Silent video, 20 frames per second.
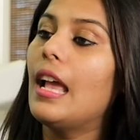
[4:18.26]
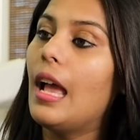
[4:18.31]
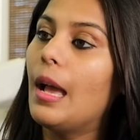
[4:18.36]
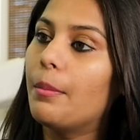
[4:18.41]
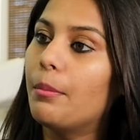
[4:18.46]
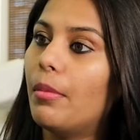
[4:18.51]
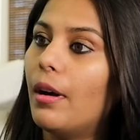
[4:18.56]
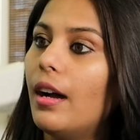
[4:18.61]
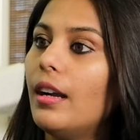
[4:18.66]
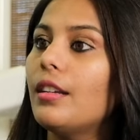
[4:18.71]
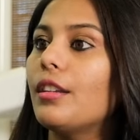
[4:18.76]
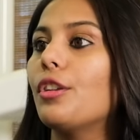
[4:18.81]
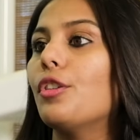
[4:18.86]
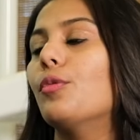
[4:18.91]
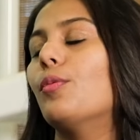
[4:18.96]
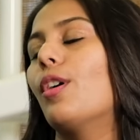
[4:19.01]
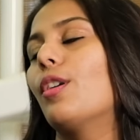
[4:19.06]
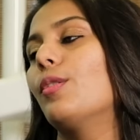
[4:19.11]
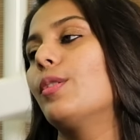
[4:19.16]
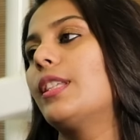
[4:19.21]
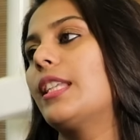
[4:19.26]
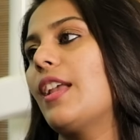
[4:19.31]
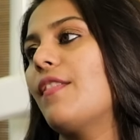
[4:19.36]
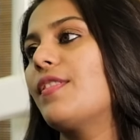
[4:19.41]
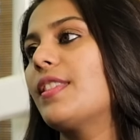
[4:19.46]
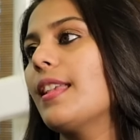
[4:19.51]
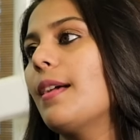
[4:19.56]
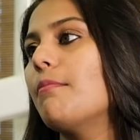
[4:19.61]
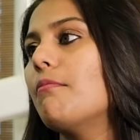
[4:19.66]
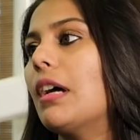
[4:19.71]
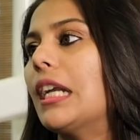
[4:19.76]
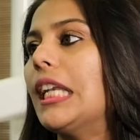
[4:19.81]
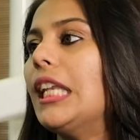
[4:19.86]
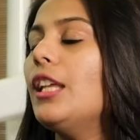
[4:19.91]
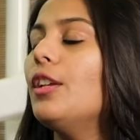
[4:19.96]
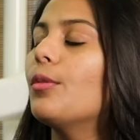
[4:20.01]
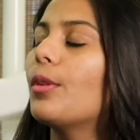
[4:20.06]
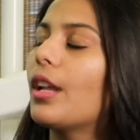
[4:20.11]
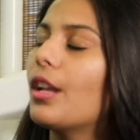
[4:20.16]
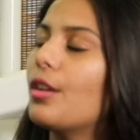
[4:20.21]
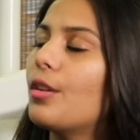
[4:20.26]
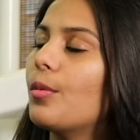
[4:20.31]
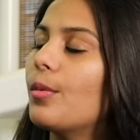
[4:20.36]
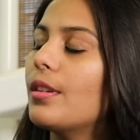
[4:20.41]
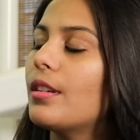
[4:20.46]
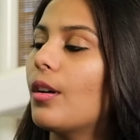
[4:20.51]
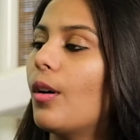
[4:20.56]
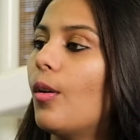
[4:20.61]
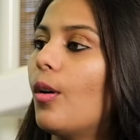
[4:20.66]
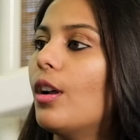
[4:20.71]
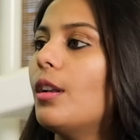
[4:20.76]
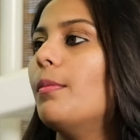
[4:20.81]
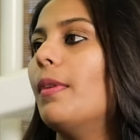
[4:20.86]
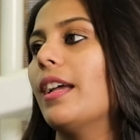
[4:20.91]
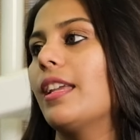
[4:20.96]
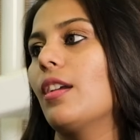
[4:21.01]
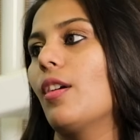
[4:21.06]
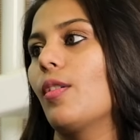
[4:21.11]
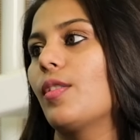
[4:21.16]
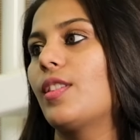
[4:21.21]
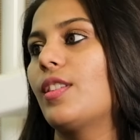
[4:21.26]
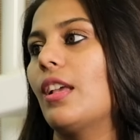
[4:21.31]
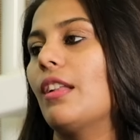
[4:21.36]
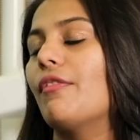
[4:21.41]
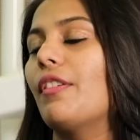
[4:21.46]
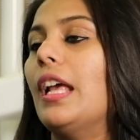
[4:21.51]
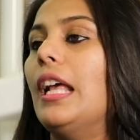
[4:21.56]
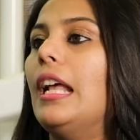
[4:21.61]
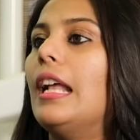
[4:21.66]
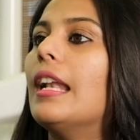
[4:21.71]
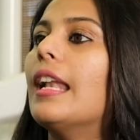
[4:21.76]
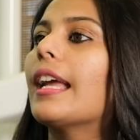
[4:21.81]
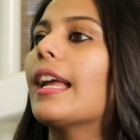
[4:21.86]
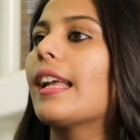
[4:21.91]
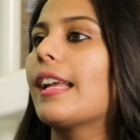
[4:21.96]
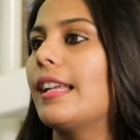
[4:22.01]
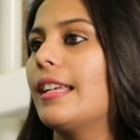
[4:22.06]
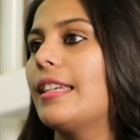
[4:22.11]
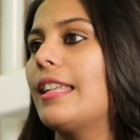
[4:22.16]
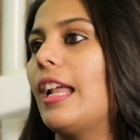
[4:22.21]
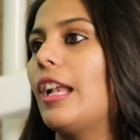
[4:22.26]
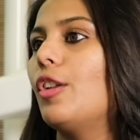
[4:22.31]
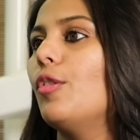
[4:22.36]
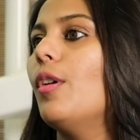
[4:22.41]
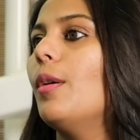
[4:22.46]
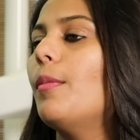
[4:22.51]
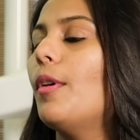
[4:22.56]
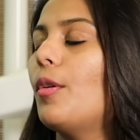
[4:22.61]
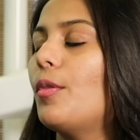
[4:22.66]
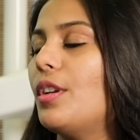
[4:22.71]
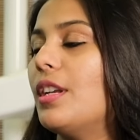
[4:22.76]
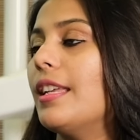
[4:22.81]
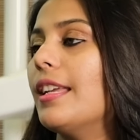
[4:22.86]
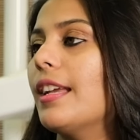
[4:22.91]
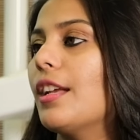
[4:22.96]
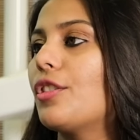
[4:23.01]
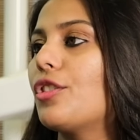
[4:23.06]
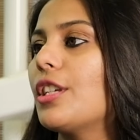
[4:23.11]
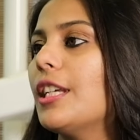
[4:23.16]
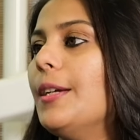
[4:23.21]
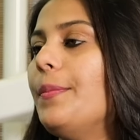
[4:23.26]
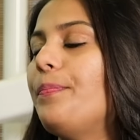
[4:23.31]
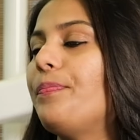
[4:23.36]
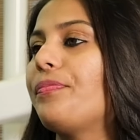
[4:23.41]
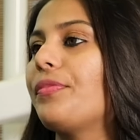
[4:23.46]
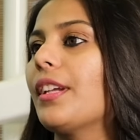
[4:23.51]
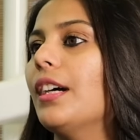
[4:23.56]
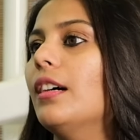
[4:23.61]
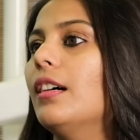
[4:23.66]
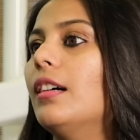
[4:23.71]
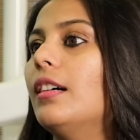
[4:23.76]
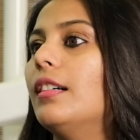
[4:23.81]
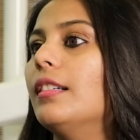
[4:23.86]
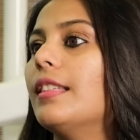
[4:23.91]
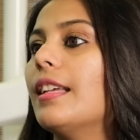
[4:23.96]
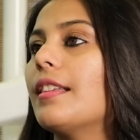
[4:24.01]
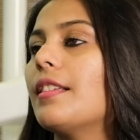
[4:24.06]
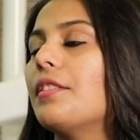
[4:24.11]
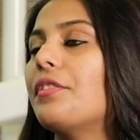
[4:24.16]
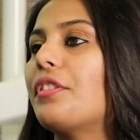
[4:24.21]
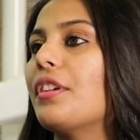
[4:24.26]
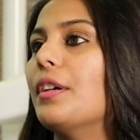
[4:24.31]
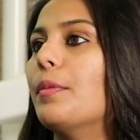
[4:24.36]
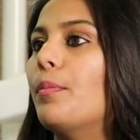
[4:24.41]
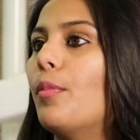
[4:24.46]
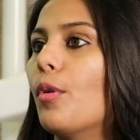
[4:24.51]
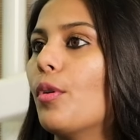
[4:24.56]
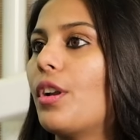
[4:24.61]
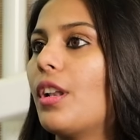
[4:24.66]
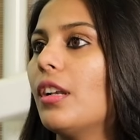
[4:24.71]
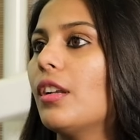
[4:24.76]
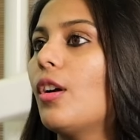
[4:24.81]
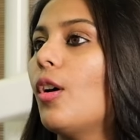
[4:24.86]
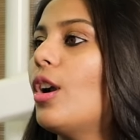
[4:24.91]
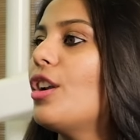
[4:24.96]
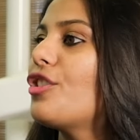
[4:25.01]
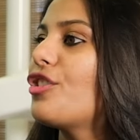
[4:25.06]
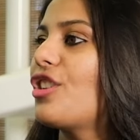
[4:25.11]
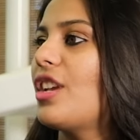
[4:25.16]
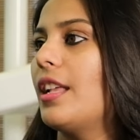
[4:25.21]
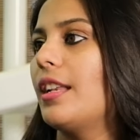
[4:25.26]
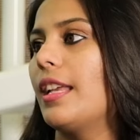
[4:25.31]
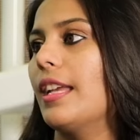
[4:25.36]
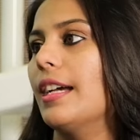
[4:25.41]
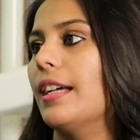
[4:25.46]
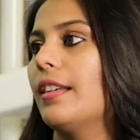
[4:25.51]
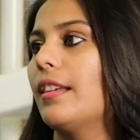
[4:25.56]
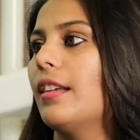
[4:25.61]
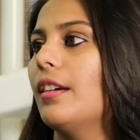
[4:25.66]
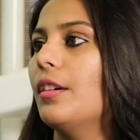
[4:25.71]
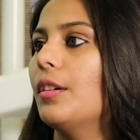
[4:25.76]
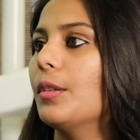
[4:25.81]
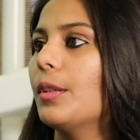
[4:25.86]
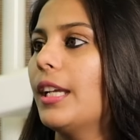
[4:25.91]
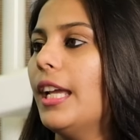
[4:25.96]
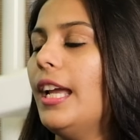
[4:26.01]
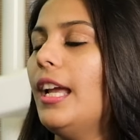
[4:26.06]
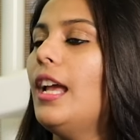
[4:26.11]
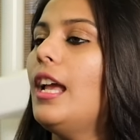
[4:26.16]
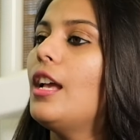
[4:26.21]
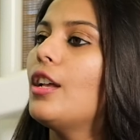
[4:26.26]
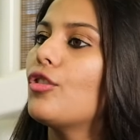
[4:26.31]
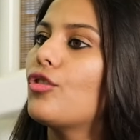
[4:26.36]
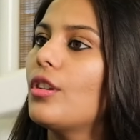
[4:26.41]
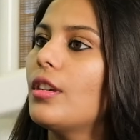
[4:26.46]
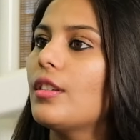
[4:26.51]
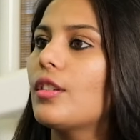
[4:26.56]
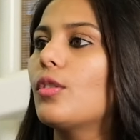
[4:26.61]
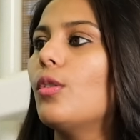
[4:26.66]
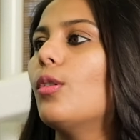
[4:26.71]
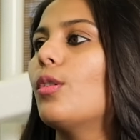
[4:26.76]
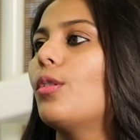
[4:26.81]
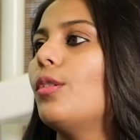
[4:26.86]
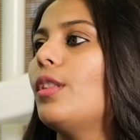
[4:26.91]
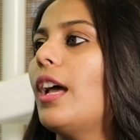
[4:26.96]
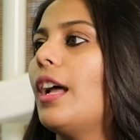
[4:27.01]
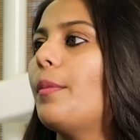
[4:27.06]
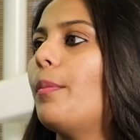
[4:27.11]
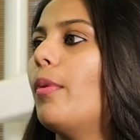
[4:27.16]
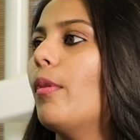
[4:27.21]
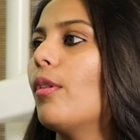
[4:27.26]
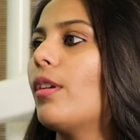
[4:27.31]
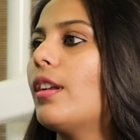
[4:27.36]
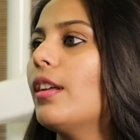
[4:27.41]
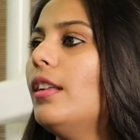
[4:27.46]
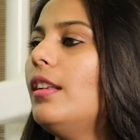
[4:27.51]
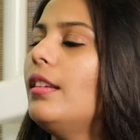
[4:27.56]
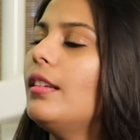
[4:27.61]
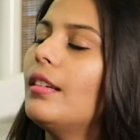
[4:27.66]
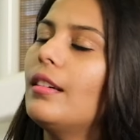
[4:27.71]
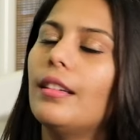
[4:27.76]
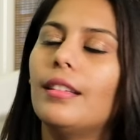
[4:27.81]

But you want to save some money, you can do it all by yourself. Like I can tell you about DHA, there is a portal called Sherian. Okay, just go to that portal,